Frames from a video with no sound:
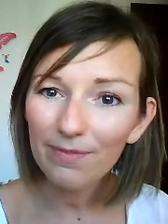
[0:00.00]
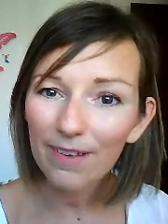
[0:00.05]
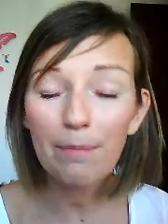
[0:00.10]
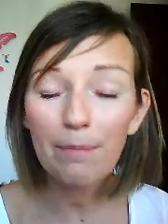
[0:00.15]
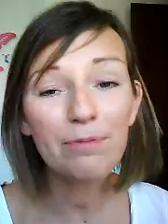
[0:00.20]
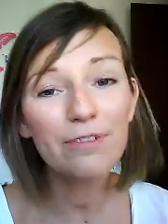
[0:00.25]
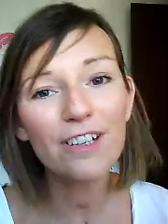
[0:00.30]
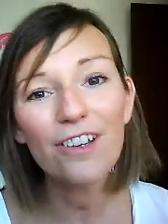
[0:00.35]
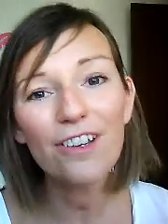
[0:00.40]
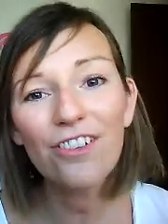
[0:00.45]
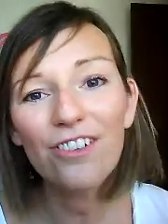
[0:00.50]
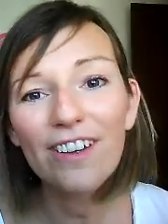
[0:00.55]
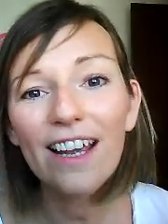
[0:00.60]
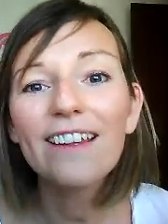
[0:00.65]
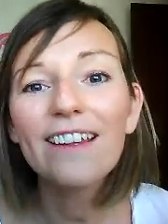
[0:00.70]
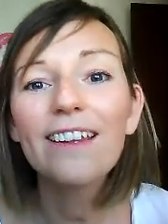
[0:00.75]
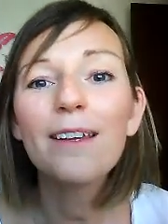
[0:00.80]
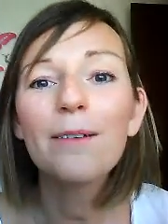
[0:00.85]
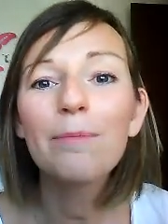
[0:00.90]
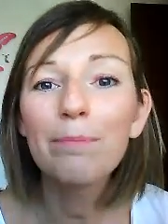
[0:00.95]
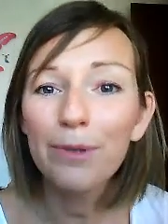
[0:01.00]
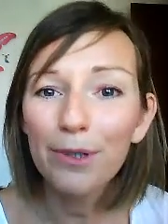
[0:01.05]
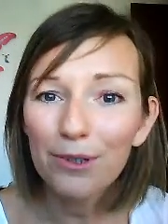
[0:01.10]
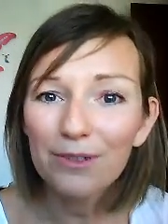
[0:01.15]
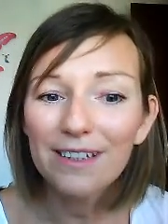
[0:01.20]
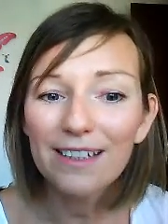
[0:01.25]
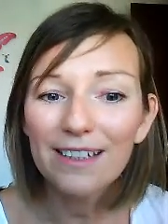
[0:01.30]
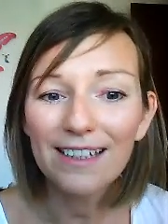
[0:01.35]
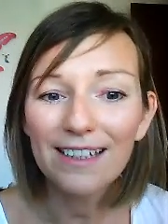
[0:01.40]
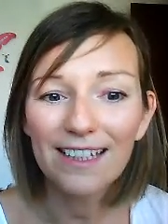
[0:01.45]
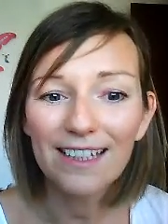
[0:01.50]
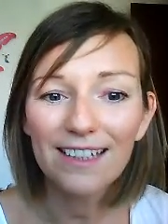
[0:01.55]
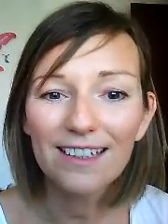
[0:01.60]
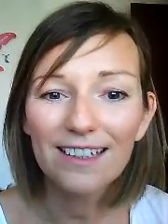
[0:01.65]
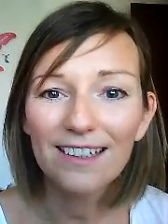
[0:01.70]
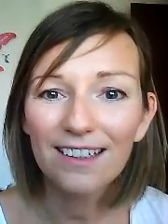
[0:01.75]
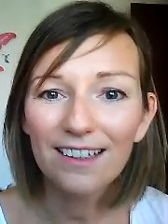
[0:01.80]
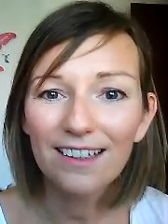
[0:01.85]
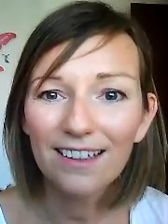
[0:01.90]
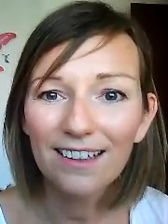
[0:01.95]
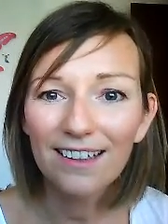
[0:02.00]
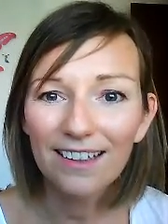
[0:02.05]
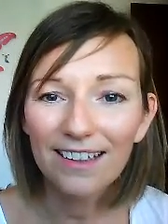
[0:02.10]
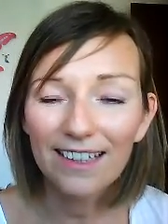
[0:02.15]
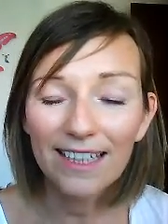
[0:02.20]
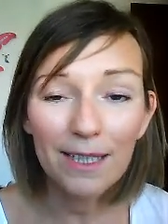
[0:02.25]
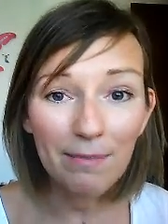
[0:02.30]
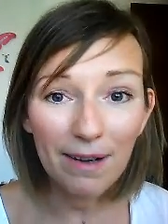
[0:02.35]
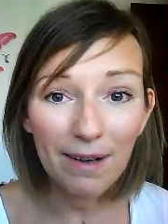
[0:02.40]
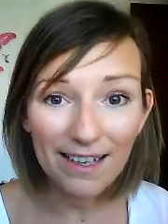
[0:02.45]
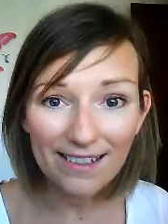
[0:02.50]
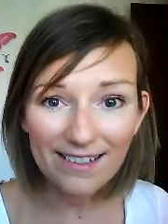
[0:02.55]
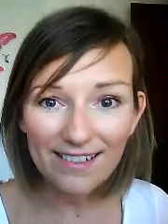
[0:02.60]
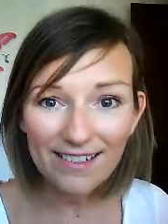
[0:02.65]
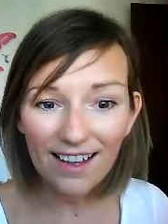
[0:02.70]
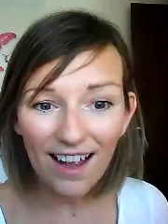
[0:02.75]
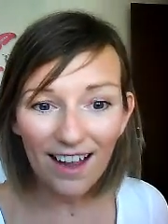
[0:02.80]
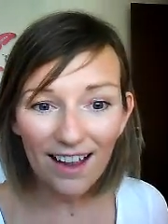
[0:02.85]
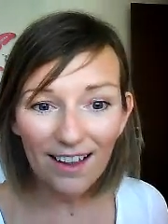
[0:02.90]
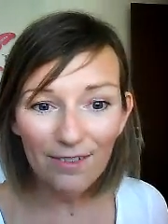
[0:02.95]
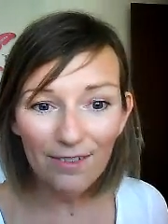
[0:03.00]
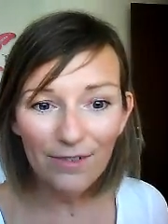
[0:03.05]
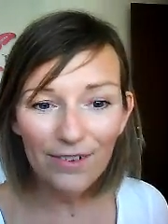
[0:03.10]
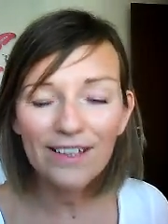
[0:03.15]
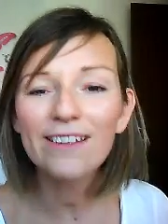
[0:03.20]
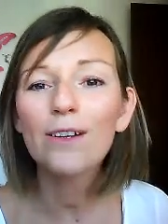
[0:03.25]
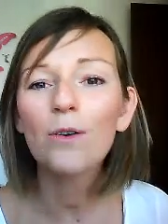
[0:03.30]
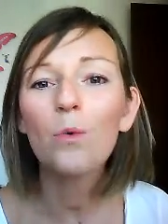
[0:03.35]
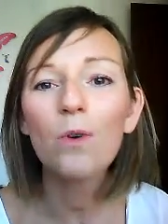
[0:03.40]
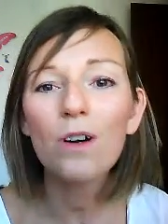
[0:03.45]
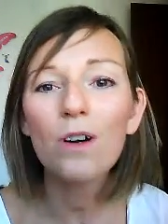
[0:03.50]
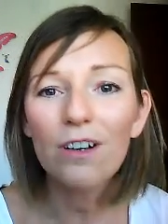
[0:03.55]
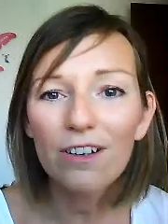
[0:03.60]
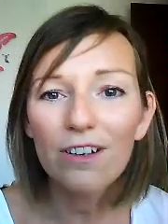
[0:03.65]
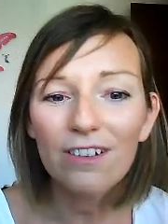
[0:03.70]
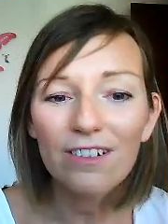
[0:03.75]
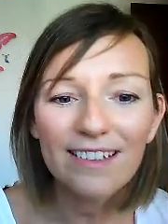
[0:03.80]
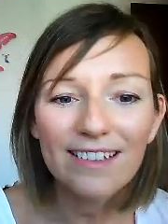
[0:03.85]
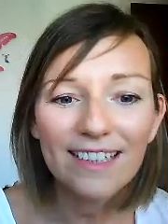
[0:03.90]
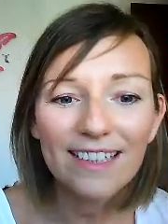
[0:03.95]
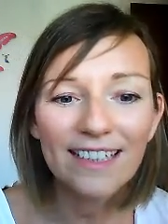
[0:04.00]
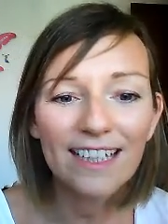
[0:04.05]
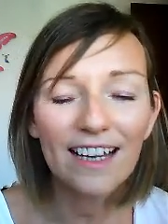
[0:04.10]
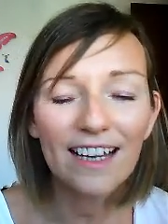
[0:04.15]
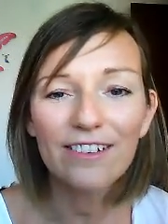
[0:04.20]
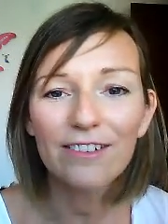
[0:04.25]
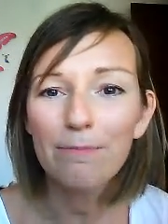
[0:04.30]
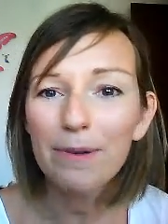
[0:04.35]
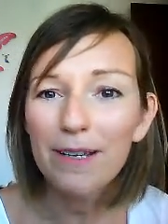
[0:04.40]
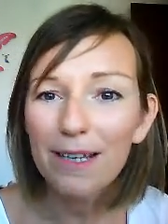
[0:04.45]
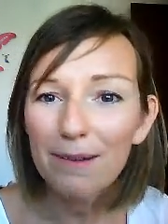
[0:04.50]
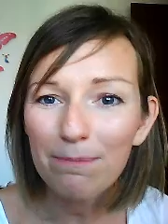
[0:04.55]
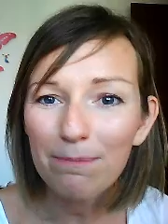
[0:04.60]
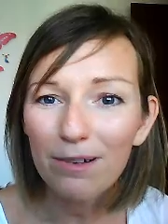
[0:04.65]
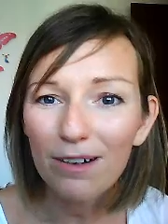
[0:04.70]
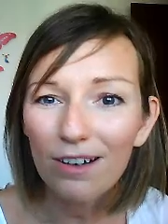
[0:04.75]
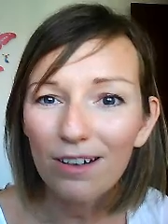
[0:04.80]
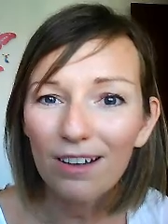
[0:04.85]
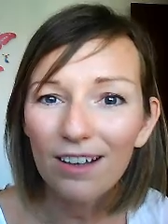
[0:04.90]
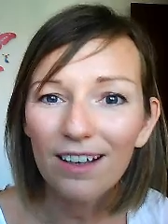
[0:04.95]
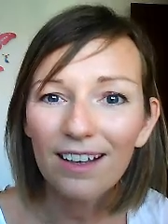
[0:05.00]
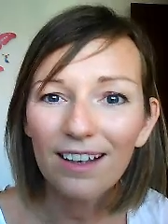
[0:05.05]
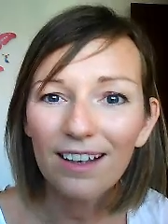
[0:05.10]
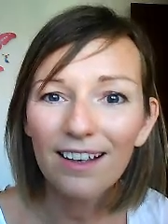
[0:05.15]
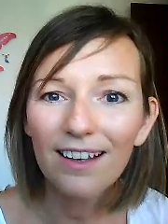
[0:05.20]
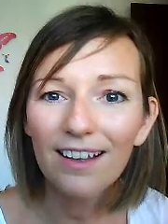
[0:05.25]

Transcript: appreciating beauty in myself, in the world, in other people,